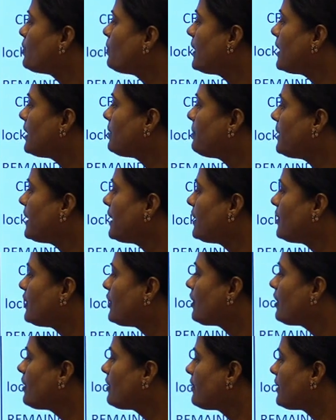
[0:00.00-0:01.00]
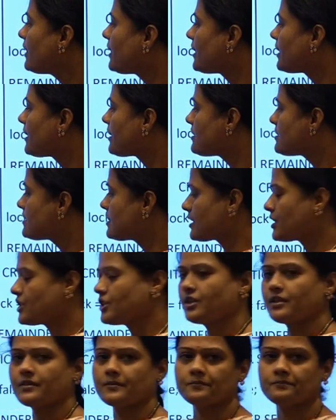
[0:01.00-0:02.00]
will be in your critical
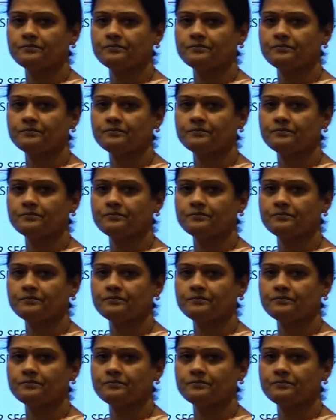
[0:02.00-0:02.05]
section.